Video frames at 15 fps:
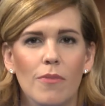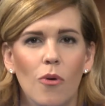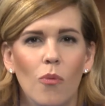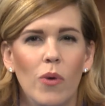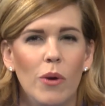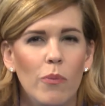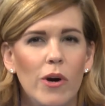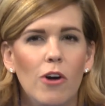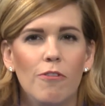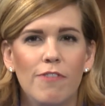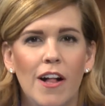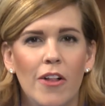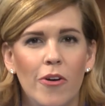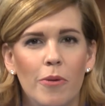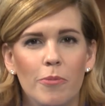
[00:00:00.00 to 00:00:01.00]
we will
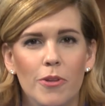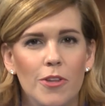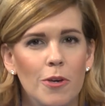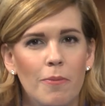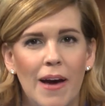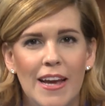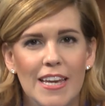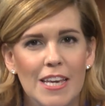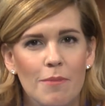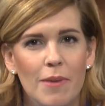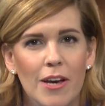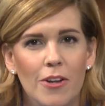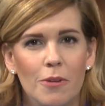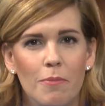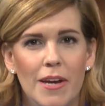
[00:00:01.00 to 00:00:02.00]
follow up with you by
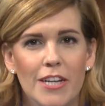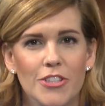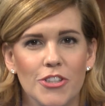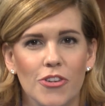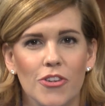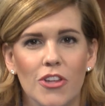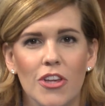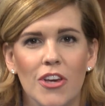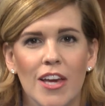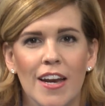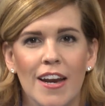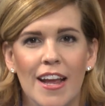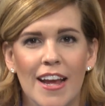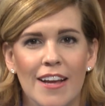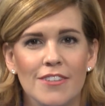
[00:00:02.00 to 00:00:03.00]
email to make sure that you get
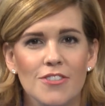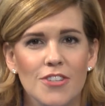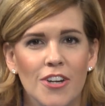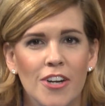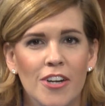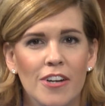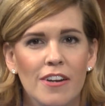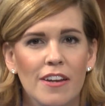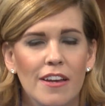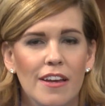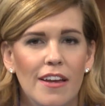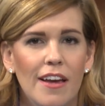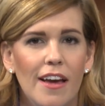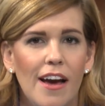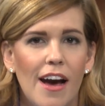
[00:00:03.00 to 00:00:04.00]
an answer.
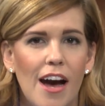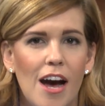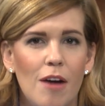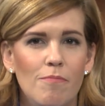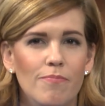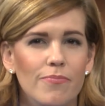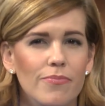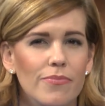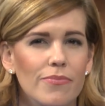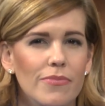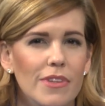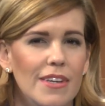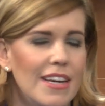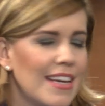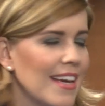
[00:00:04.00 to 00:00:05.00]

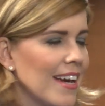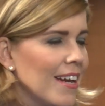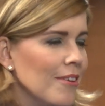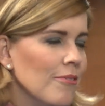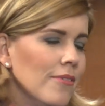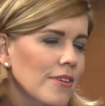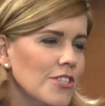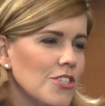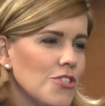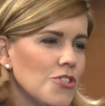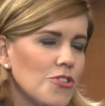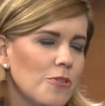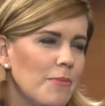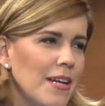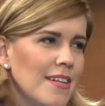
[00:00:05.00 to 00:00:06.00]
Again, just
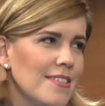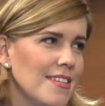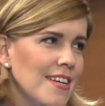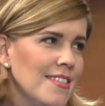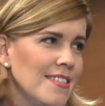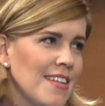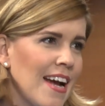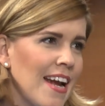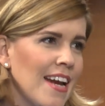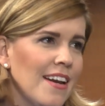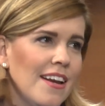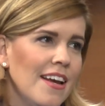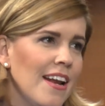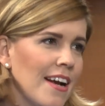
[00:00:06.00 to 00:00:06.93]
tremendous insight and